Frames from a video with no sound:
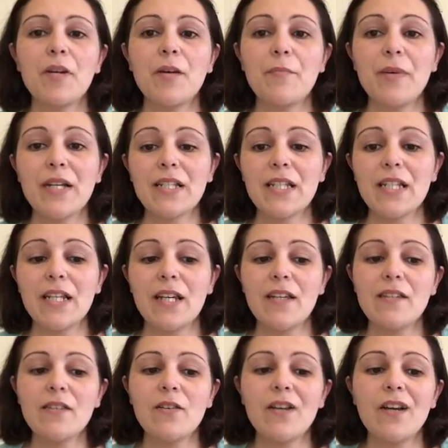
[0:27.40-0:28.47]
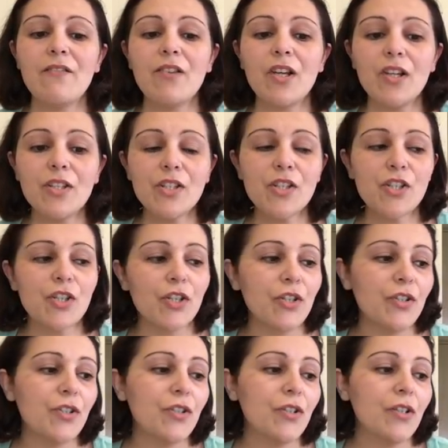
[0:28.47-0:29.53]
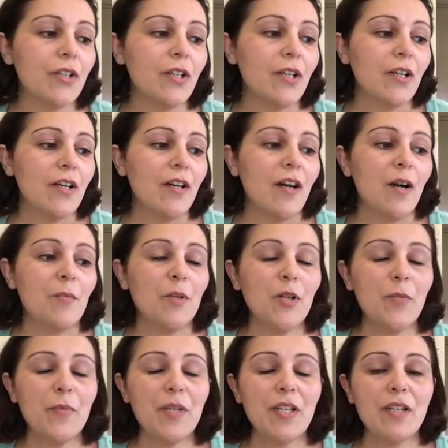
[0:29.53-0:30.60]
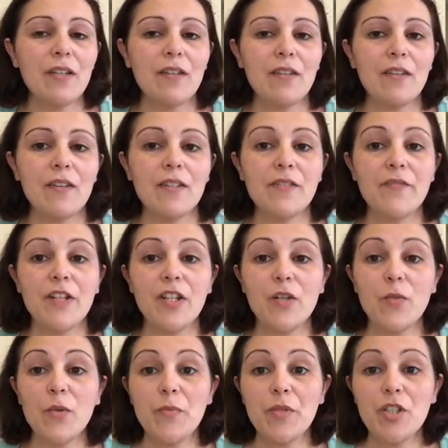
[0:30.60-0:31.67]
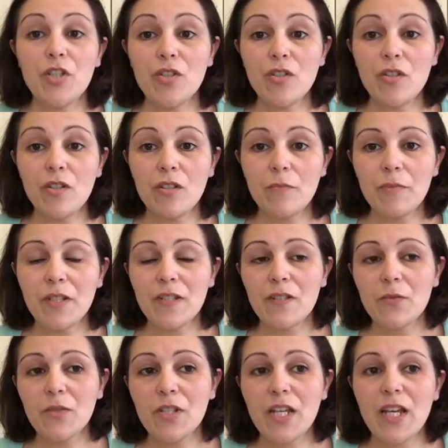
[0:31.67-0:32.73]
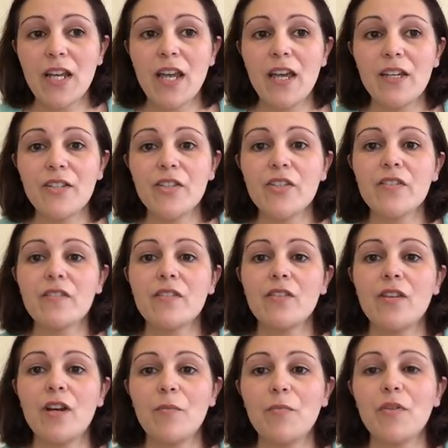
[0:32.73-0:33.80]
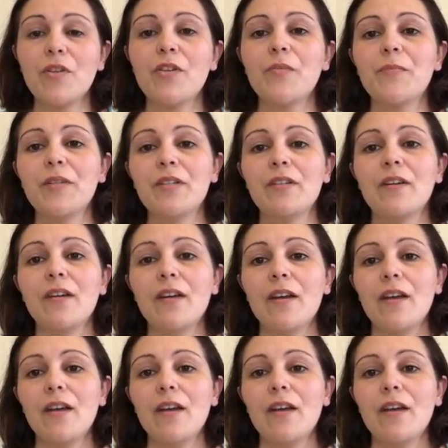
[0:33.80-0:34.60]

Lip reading: I'm back today, so I have a lot to show you. I'm hoping that this video won't be too long because it will take ages to upload, but